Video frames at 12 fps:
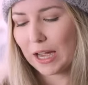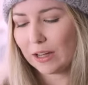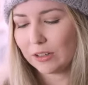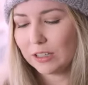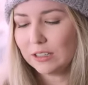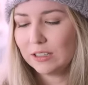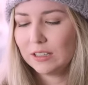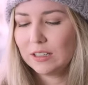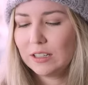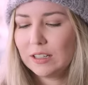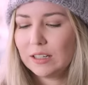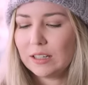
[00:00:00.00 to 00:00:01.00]
pattern.
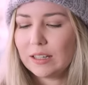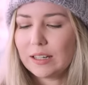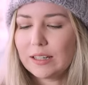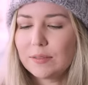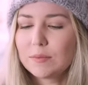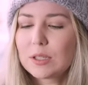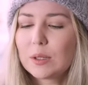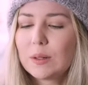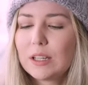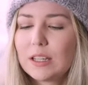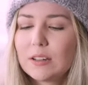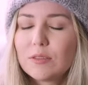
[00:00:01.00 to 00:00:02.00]
Um, so
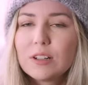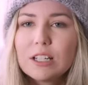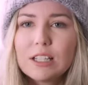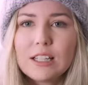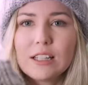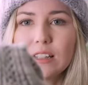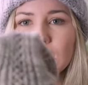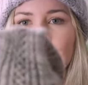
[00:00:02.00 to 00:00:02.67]
it, it really